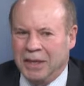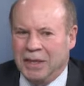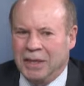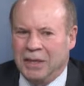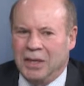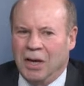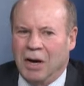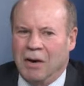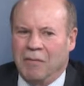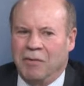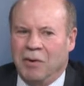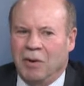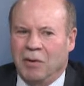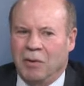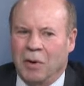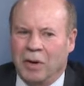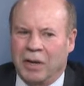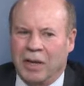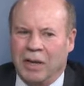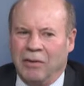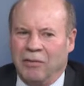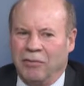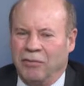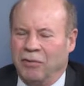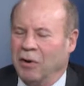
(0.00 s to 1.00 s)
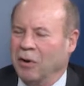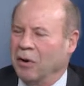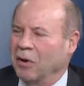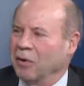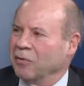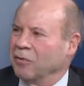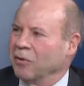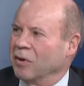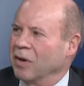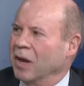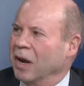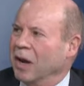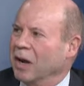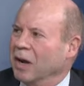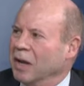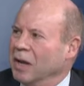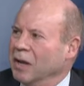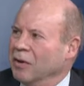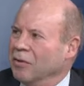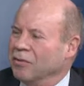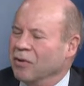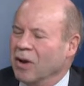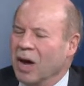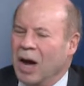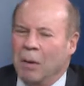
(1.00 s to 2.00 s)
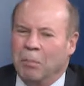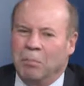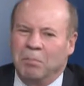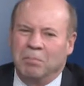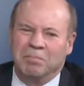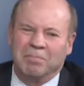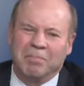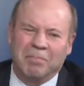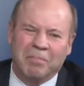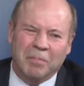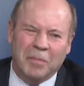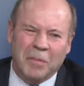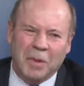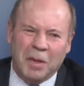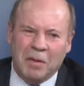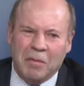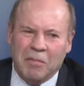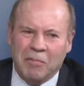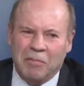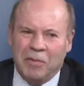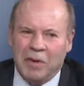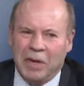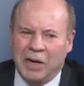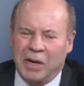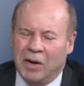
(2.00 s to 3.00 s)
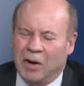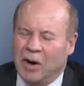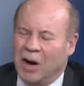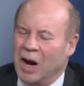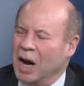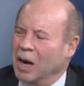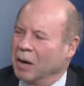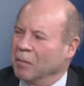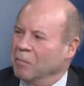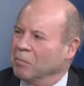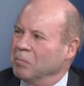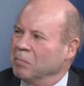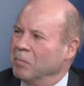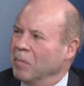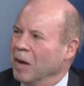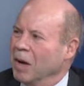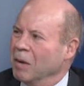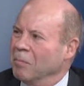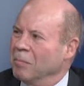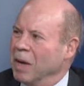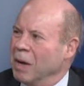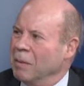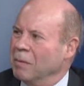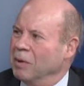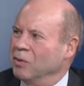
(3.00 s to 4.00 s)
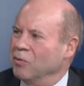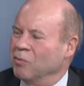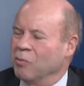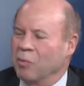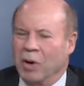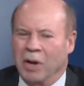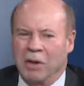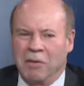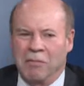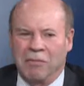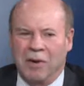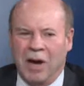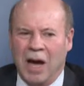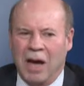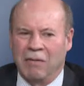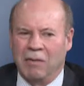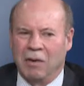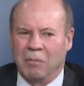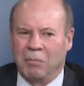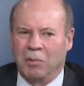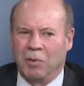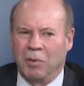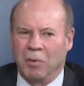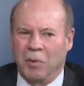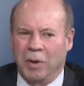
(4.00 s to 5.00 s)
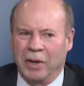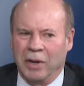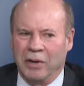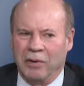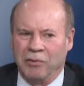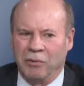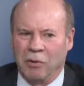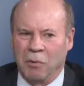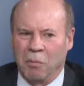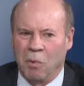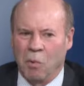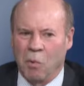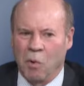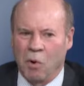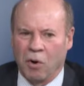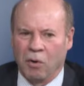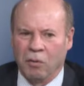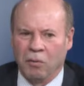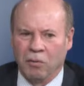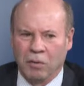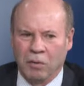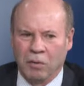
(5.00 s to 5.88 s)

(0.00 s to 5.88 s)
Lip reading: if you're looking seriously at an ESOP, figure on maybe 25 employees or more.